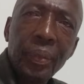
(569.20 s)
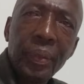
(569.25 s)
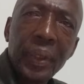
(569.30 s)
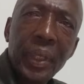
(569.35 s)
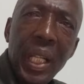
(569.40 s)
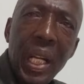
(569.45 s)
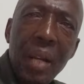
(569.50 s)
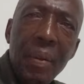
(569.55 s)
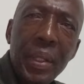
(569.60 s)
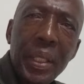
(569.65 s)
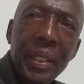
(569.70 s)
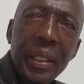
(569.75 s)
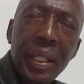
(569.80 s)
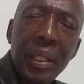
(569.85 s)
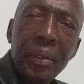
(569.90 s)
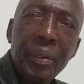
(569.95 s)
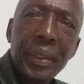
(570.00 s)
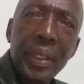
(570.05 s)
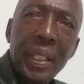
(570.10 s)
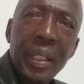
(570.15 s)
tell
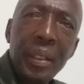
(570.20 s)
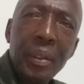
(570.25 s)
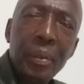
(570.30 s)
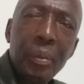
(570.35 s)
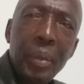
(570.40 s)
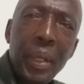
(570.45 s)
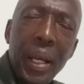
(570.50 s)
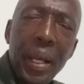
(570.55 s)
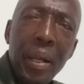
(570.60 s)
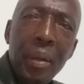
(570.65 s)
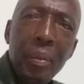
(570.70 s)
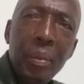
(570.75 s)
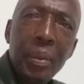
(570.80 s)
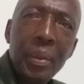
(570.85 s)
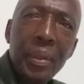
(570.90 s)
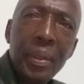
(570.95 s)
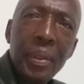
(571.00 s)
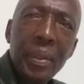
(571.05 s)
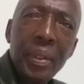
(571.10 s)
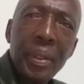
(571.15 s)
ourselves that
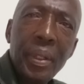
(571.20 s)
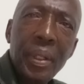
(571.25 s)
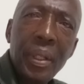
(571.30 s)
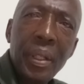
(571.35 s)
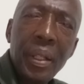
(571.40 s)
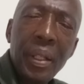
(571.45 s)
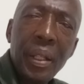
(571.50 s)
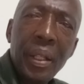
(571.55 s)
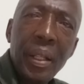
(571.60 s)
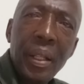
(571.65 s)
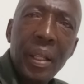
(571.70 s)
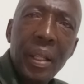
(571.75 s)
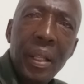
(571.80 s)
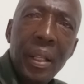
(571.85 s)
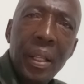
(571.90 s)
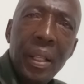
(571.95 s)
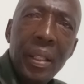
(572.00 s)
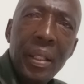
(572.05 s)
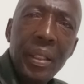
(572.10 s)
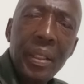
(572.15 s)
perhaps
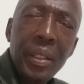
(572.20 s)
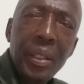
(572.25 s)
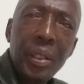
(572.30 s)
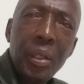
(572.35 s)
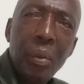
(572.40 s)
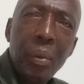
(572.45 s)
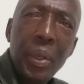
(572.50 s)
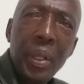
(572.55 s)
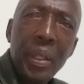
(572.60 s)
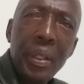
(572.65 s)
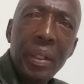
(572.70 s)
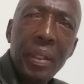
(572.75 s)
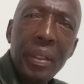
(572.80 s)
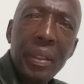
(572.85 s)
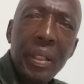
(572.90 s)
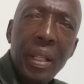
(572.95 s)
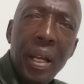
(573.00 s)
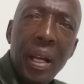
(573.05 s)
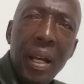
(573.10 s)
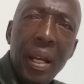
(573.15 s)
this is the way
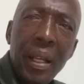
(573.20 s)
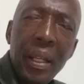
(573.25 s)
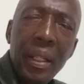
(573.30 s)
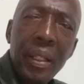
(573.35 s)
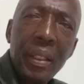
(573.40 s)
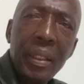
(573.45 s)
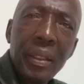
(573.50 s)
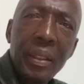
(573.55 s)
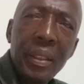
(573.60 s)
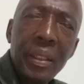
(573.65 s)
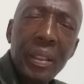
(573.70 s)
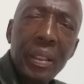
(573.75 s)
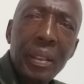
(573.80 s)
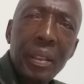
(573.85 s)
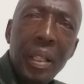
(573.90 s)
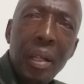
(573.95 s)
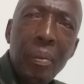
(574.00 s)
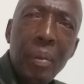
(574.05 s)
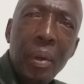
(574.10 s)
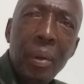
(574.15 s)
things are, and this is
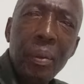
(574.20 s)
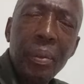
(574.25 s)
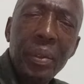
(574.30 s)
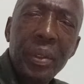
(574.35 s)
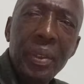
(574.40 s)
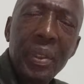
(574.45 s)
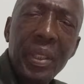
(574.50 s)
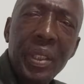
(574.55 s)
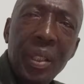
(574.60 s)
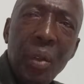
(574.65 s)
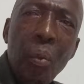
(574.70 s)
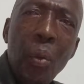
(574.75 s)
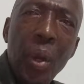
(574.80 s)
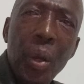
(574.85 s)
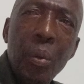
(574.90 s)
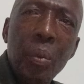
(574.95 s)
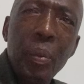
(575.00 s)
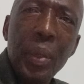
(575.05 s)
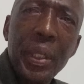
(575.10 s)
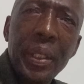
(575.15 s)
the way
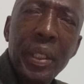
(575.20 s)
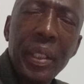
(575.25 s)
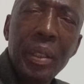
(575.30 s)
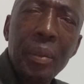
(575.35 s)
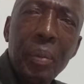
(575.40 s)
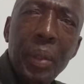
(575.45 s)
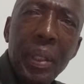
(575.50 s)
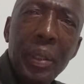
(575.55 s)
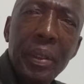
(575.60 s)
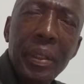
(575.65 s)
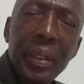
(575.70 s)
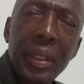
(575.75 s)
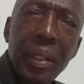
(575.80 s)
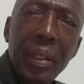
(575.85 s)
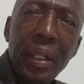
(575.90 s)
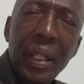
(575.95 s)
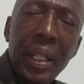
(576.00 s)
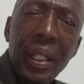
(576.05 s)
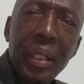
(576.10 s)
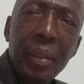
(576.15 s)
we must expect
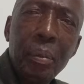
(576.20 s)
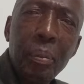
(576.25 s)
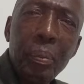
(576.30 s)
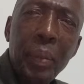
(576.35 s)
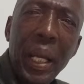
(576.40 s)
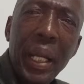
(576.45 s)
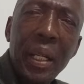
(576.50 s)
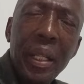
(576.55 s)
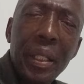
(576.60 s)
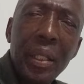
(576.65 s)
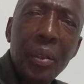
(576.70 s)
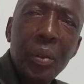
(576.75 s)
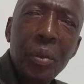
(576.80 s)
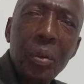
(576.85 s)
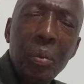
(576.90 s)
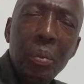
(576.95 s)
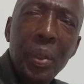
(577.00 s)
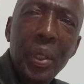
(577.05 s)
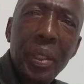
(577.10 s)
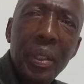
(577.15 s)
things
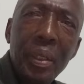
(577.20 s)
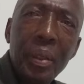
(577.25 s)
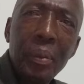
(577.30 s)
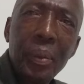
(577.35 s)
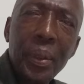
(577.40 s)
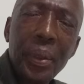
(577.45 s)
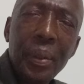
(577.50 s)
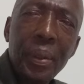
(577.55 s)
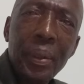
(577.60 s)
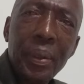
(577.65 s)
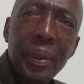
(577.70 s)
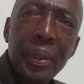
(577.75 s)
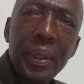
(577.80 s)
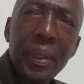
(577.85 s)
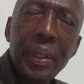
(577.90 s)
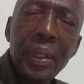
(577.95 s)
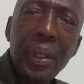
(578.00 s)
to be, because